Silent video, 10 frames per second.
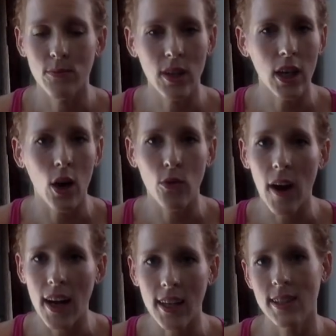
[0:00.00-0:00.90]
you know,
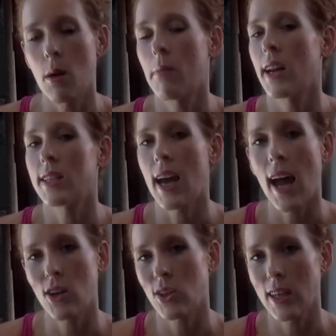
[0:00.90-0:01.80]
finding somebody to
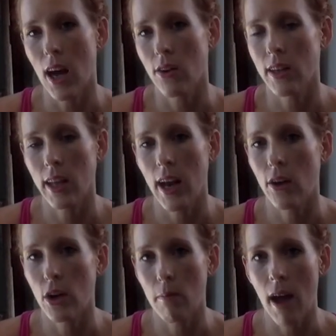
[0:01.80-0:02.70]
actually calculate
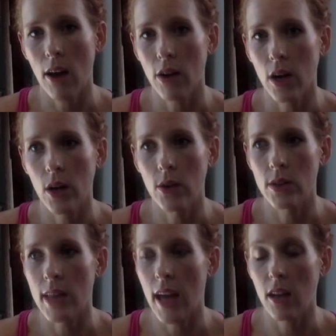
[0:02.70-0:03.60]
out your macros
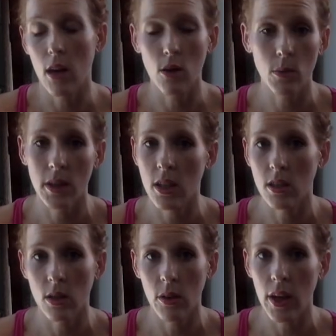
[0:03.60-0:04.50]
that knows what they're
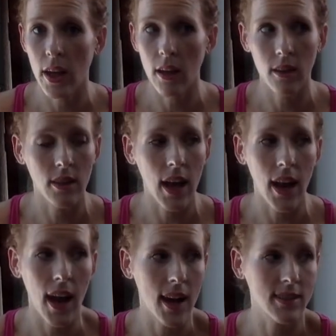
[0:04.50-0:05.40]
doing,
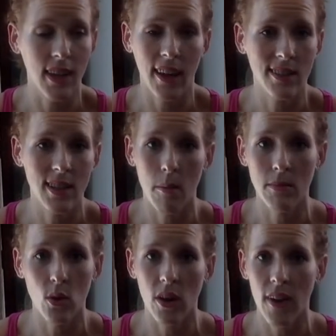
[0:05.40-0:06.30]
that has like some
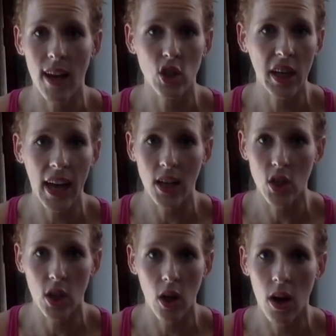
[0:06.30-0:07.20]
sort of
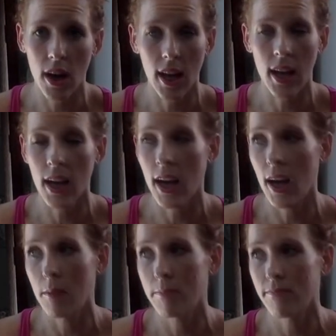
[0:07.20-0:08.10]
education on it,
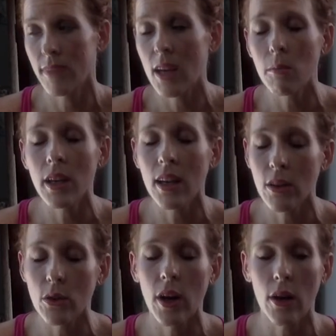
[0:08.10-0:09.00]
can
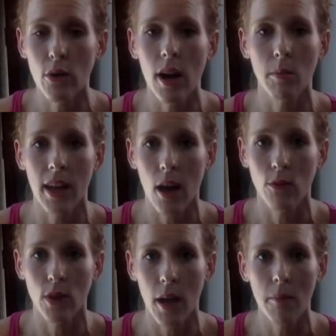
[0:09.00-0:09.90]
be incredibly
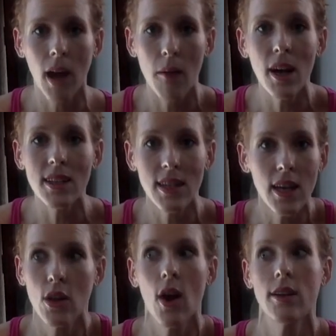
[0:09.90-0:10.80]
helpful. I'm not saying
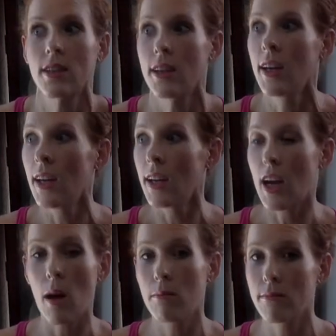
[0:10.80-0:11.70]
that you have to
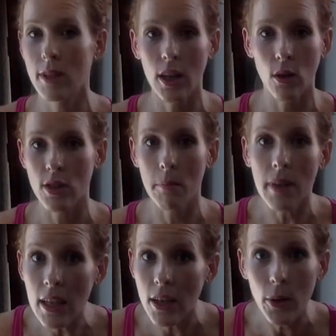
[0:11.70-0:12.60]
come, you know, to
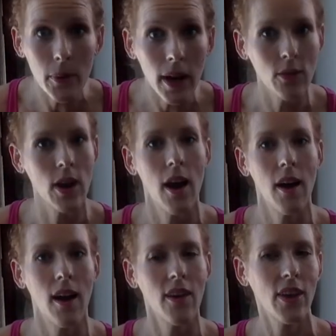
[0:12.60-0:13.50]
me or whatever,
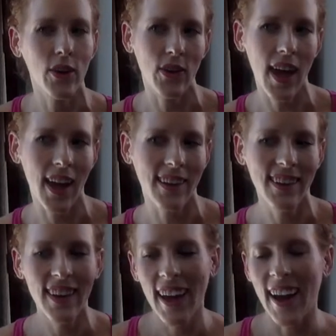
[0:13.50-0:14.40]
although you can.
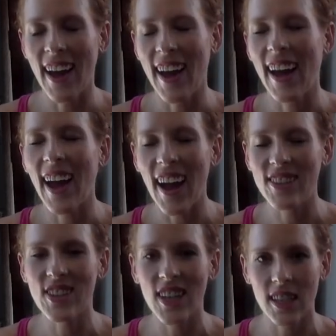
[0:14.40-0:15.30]

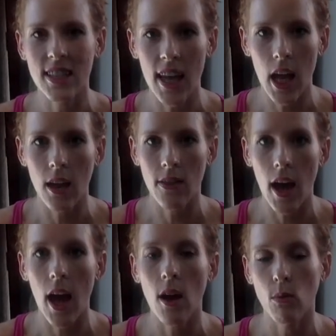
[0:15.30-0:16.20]
I'm just saying
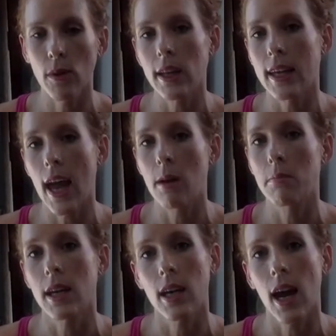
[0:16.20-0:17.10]
that it really can
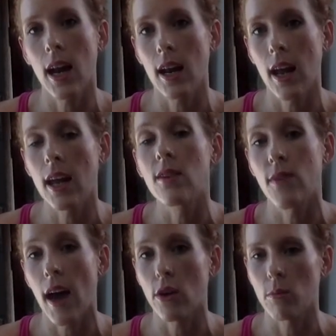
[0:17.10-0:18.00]
be
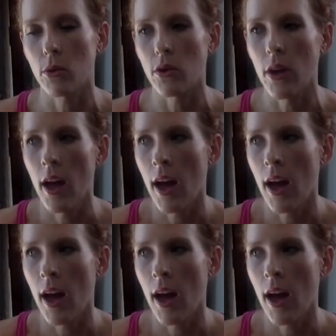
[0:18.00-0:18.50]
invaluable.